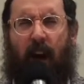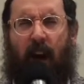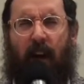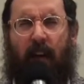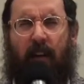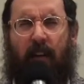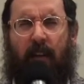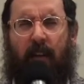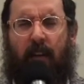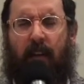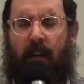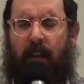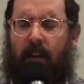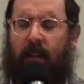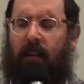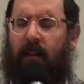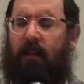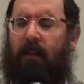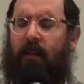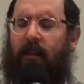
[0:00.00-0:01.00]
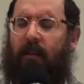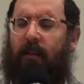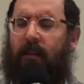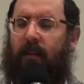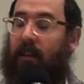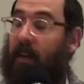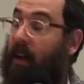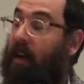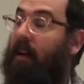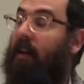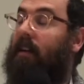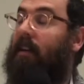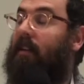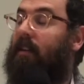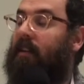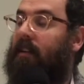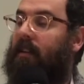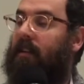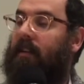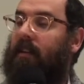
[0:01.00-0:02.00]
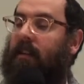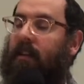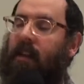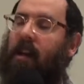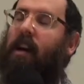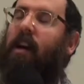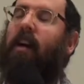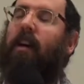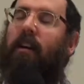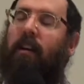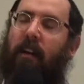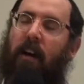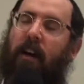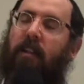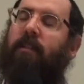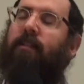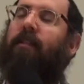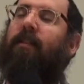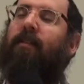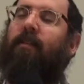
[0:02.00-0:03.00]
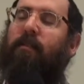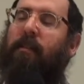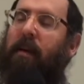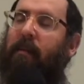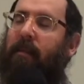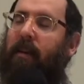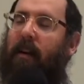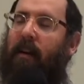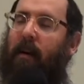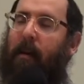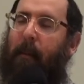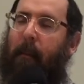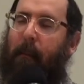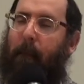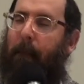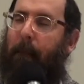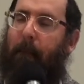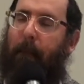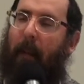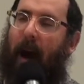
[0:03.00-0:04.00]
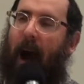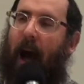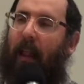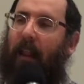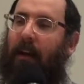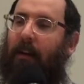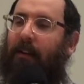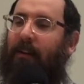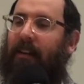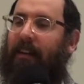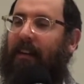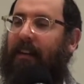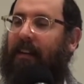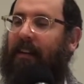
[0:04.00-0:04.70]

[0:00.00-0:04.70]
right? And you go, yeah, nice of you to remember, Marlo.